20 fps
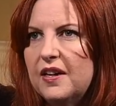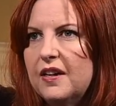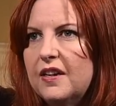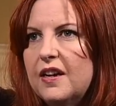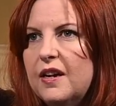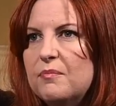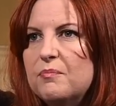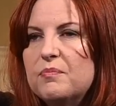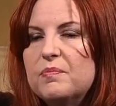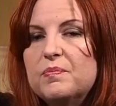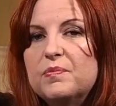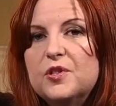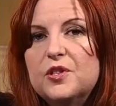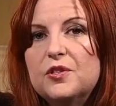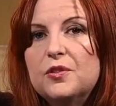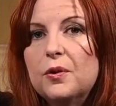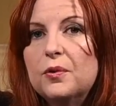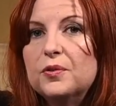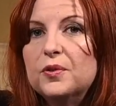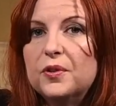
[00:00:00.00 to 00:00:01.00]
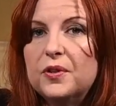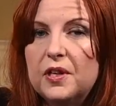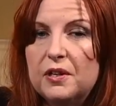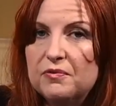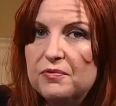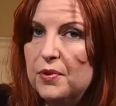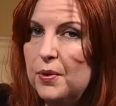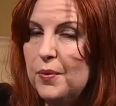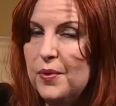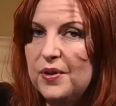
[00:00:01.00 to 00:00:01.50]
and I'm so looking
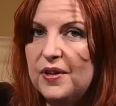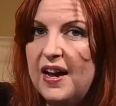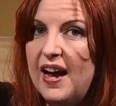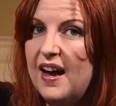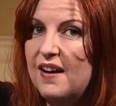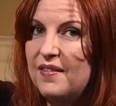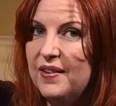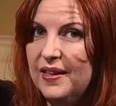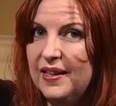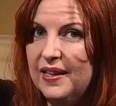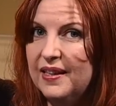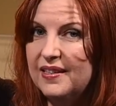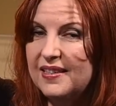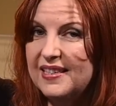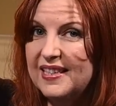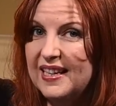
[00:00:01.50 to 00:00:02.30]
forward to having it